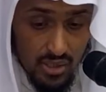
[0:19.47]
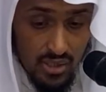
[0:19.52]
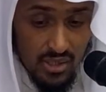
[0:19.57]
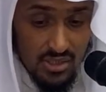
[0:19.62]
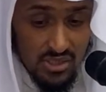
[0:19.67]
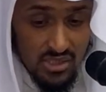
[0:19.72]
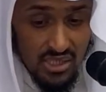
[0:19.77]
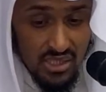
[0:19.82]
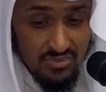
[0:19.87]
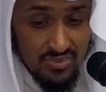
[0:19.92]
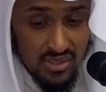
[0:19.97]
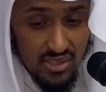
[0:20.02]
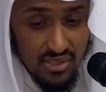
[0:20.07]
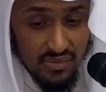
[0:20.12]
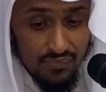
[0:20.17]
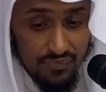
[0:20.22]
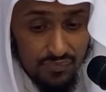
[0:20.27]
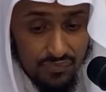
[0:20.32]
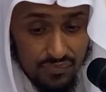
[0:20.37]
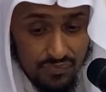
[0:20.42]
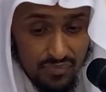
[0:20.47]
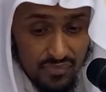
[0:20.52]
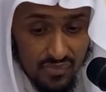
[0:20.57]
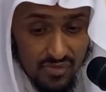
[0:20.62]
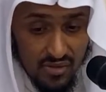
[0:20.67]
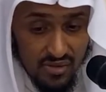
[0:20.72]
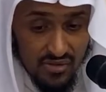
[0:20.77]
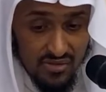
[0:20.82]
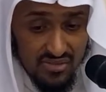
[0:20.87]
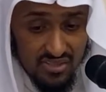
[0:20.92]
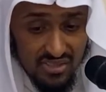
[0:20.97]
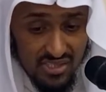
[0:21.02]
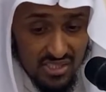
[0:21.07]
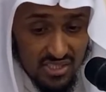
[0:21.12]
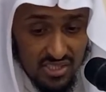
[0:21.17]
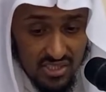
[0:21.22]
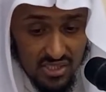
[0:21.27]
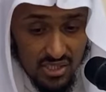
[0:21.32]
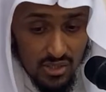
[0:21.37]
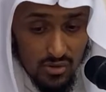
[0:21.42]
This chapter,
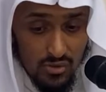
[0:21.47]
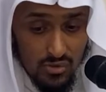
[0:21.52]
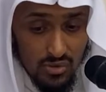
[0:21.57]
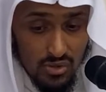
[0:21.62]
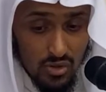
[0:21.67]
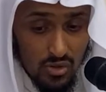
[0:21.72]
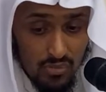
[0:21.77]
interdiction they call it,